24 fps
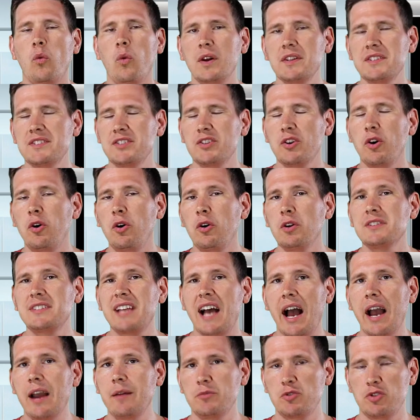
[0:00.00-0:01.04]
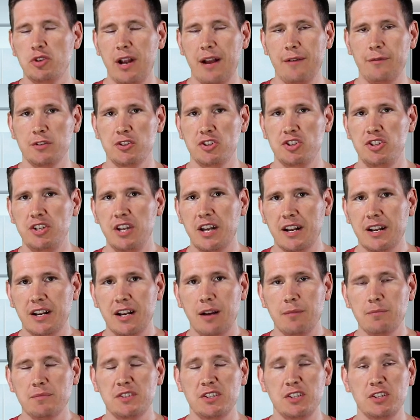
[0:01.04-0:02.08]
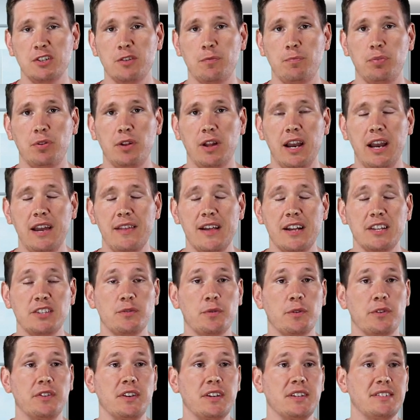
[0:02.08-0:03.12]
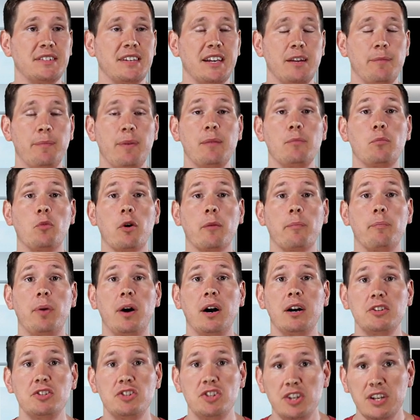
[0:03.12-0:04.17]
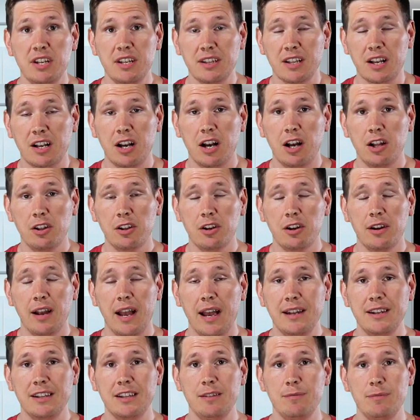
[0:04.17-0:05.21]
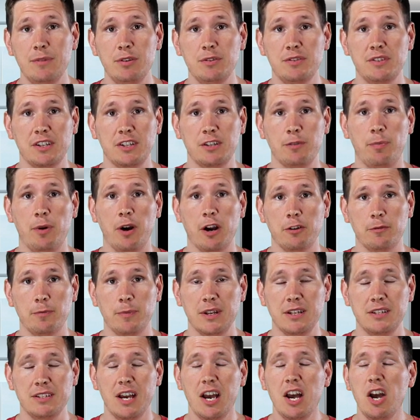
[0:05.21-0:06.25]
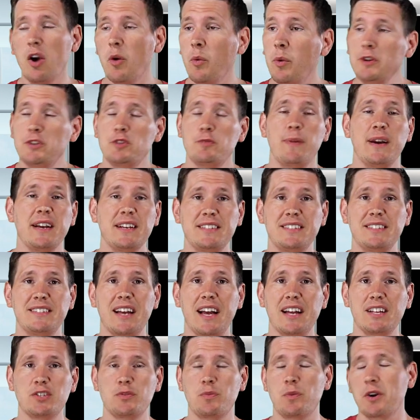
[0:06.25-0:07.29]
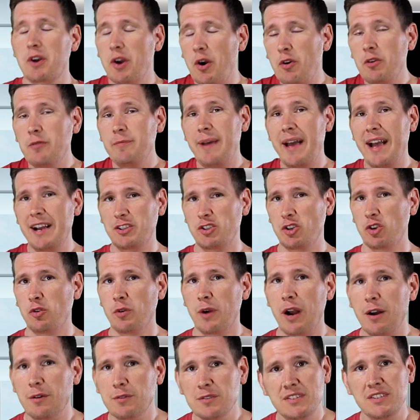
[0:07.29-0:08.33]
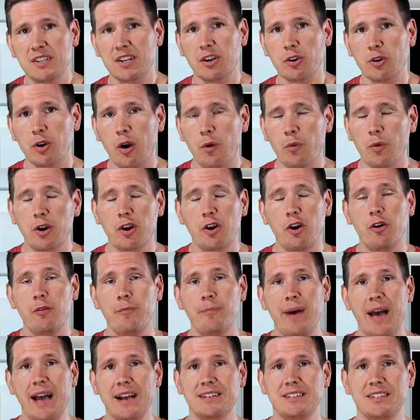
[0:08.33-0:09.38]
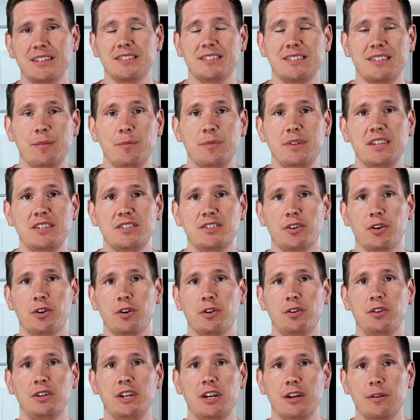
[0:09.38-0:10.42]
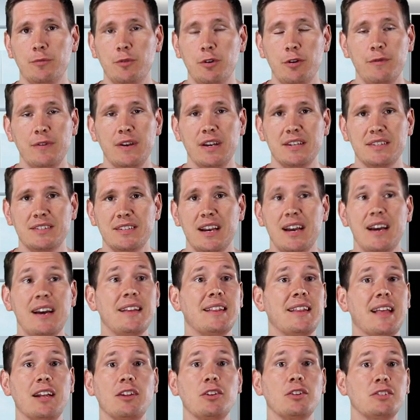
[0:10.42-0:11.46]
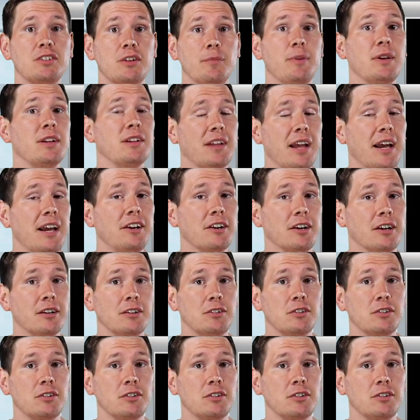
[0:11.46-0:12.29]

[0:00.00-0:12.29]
Once the whole time travel shtick comes into play, that's where things get a bit more punchy in the color and in the music department, which makes sense. We're going back to ground zero. We're going back to some of these earlier movies that looked a bit lighter,